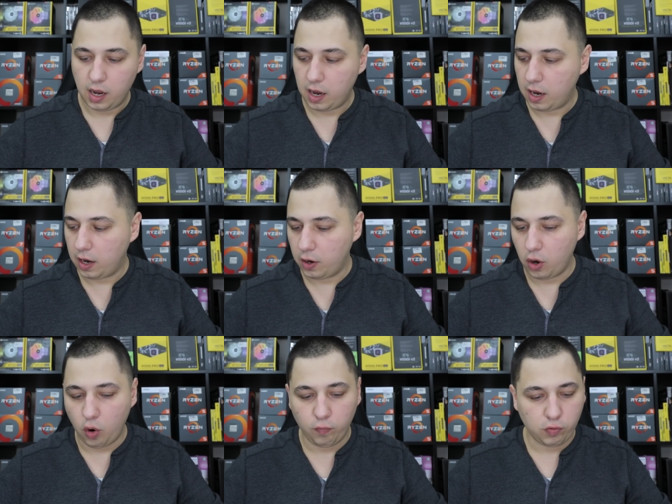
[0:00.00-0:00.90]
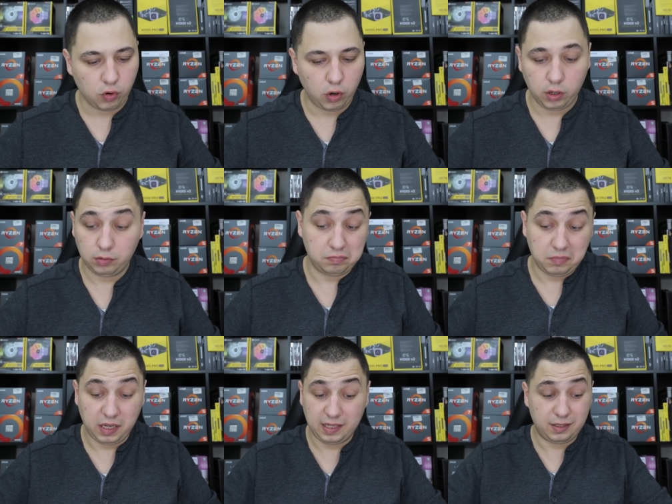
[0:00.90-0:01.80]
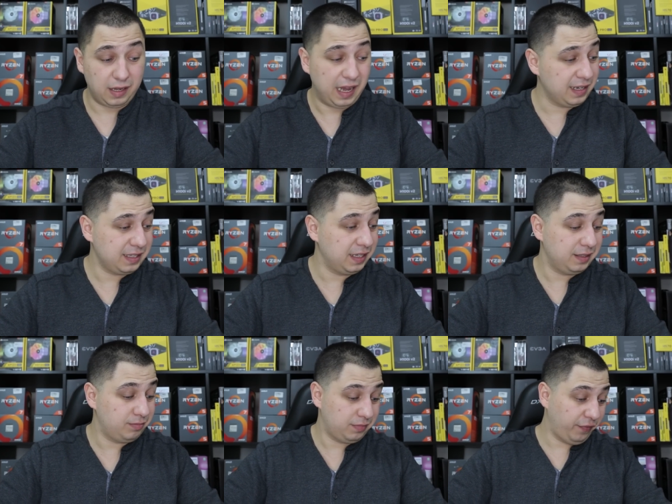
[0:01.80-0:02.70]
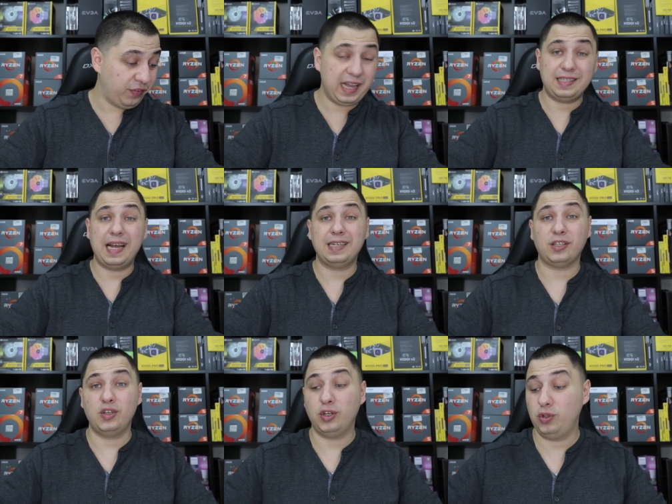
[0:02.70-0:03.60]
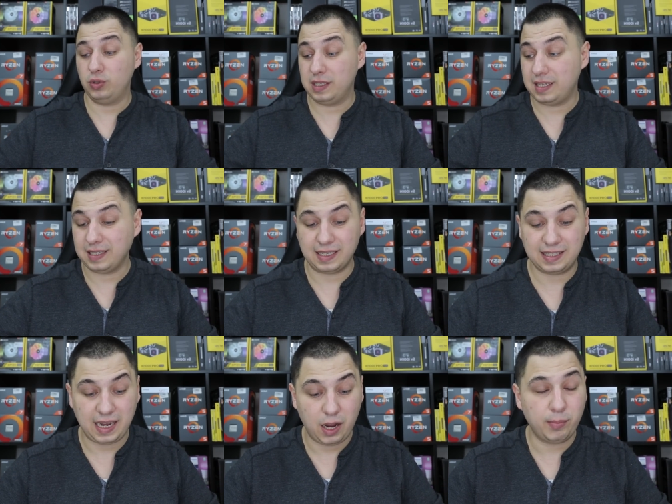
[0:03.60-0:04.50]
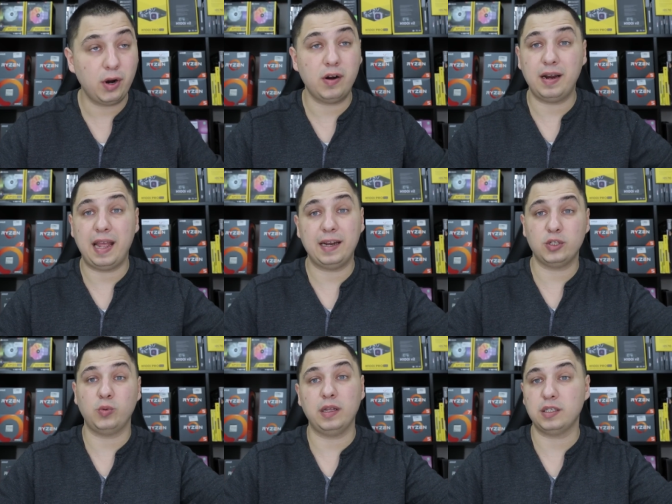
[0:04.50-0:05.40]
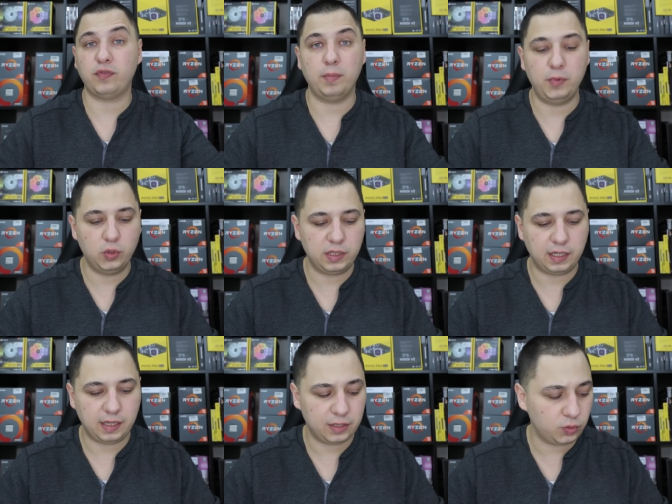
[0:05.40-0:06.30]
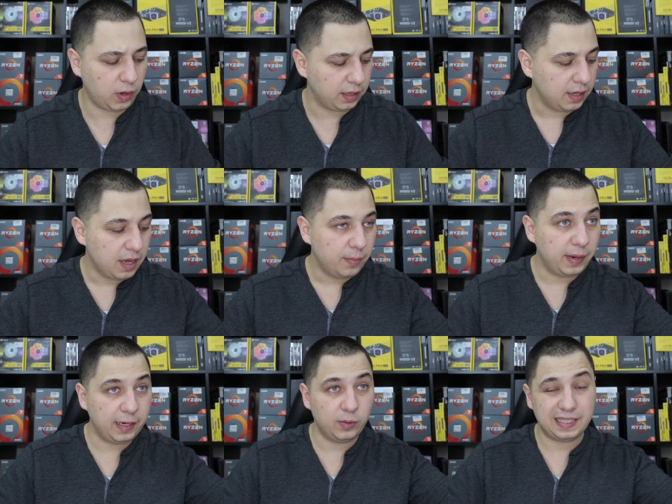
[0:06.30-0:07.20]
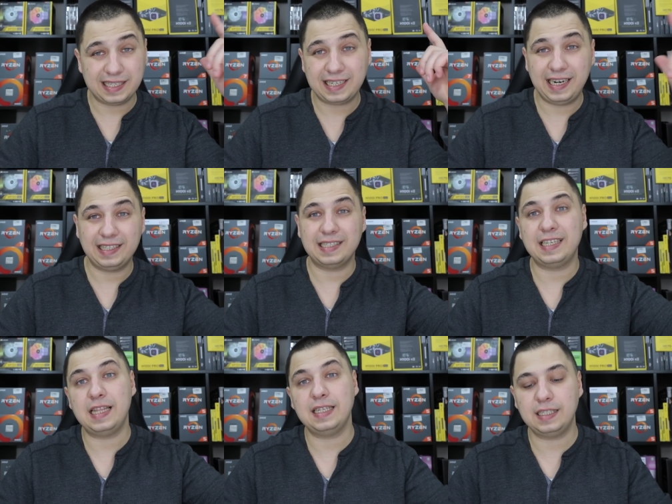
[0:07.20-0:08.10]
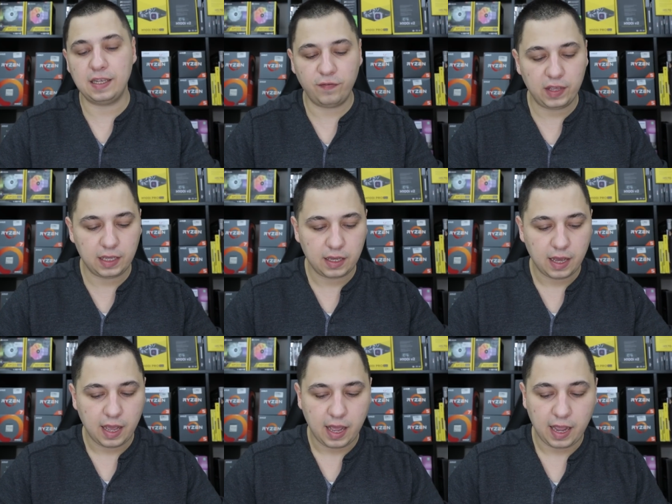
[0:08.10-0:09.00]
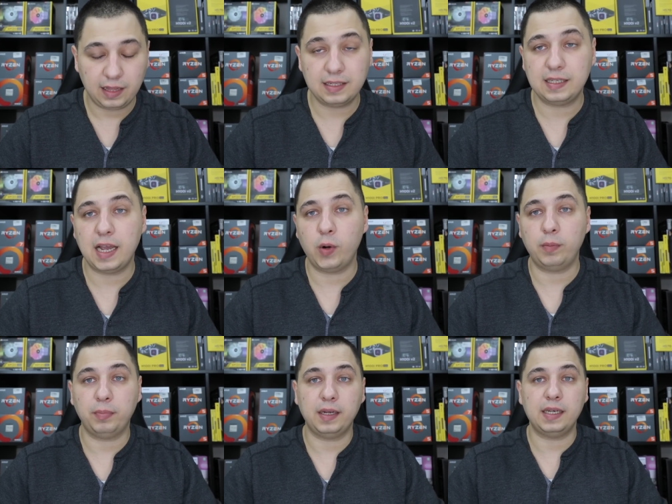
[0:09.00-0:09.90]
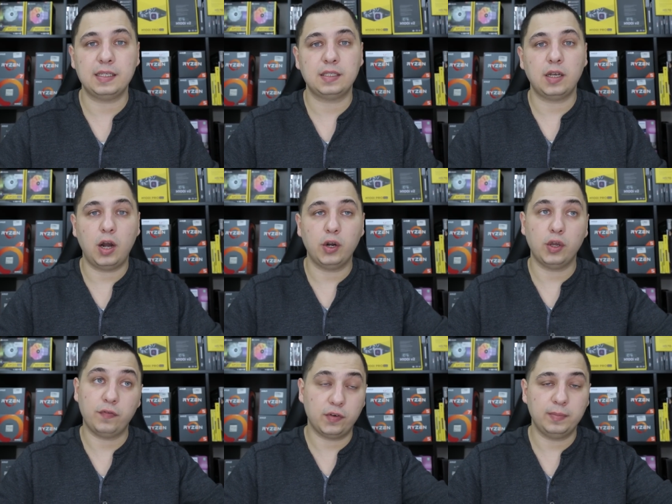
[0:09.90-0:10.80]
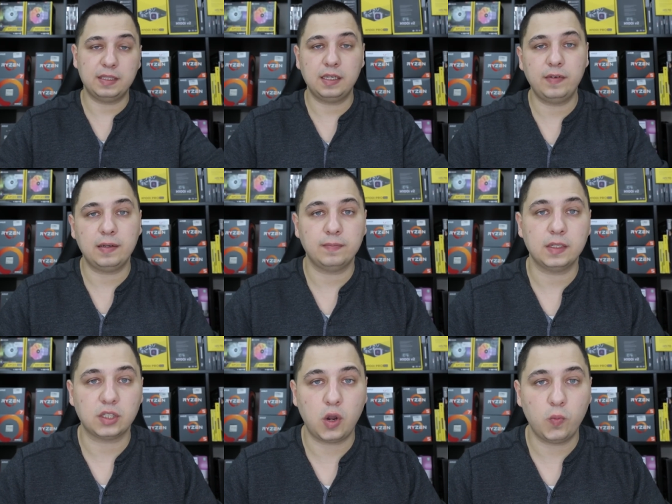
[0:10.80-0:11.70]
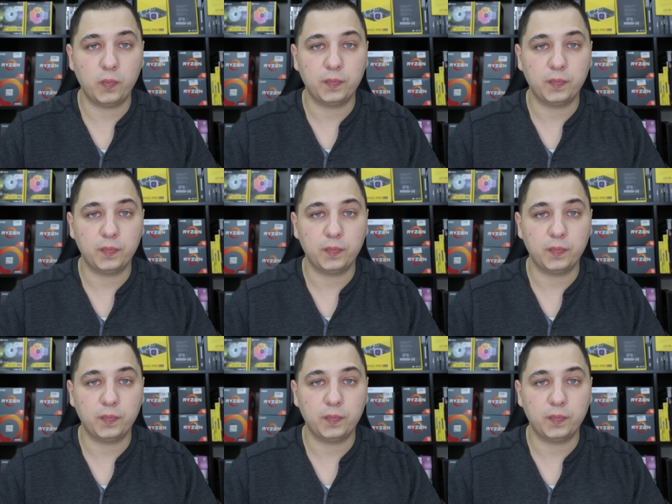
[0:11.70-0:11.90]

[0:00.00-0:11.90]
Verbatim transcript: Uh, overall, it's honestly fantastic. You could use this as a soundbar and as well as for music as well. But anyways, let's connect it to the TV and let's see how it plays audio from the TV. Let's go.